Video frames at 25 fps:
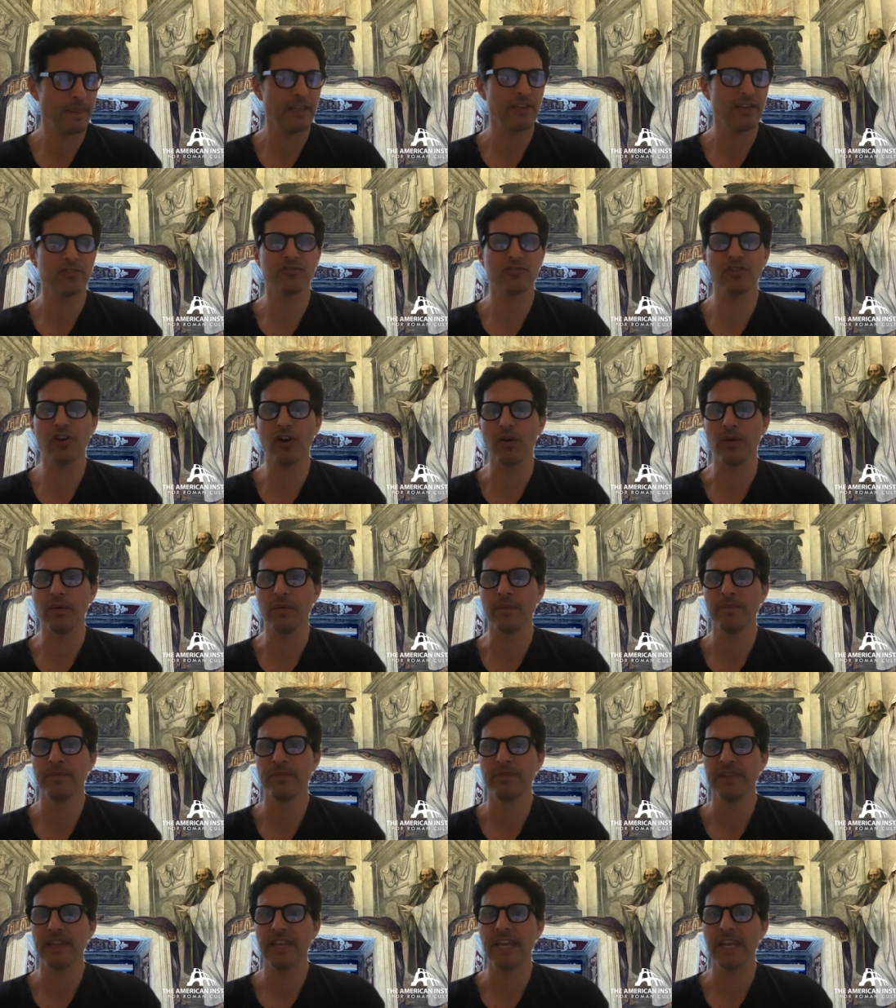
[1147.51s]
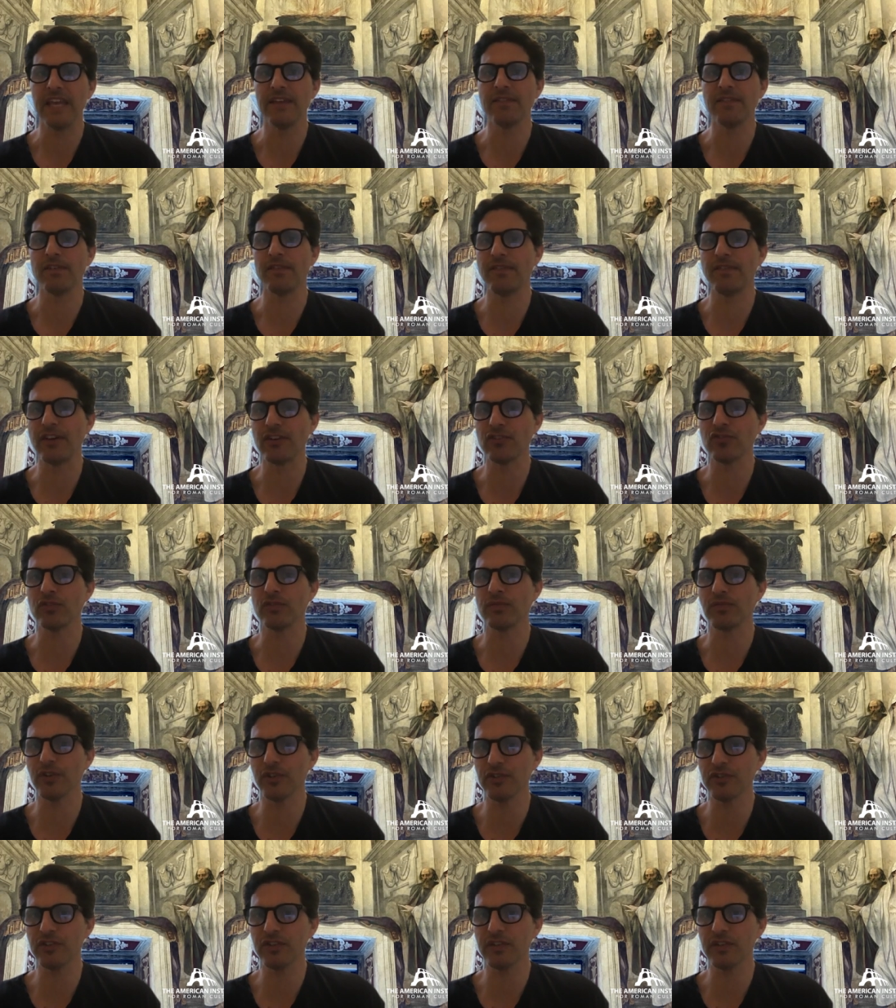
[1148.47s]
So, if a Vestal
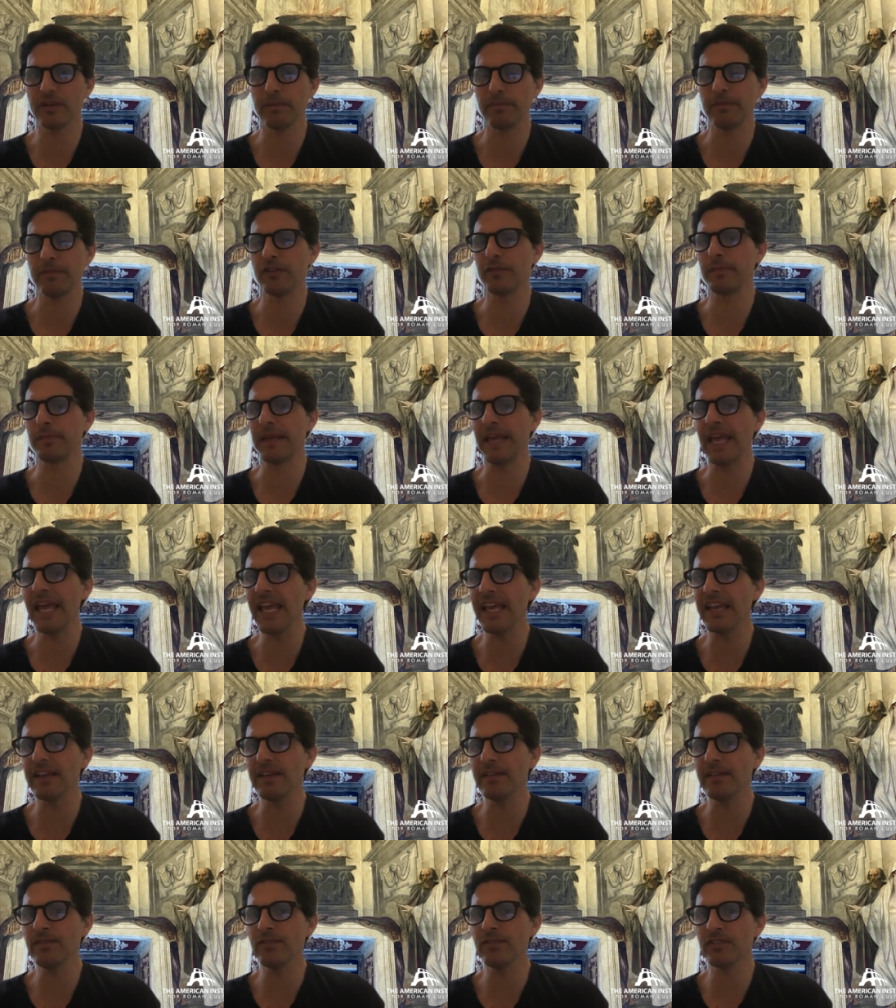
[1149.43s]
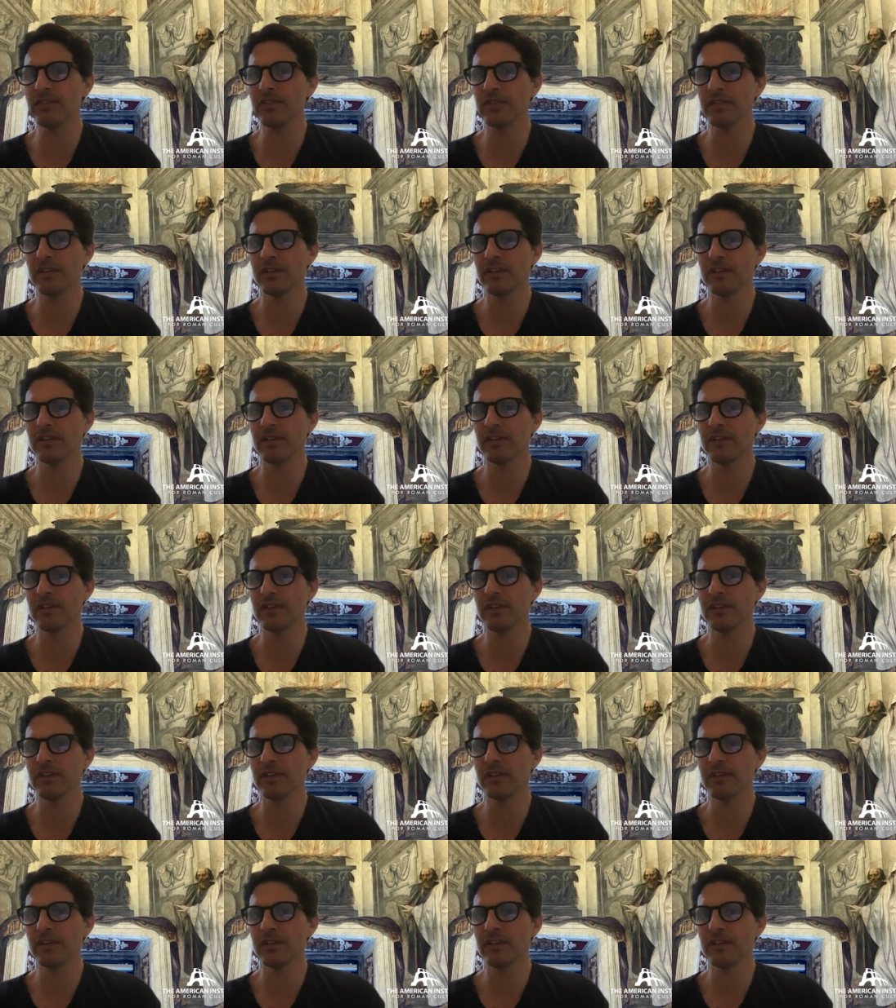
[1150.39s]
Virgin misbehaves,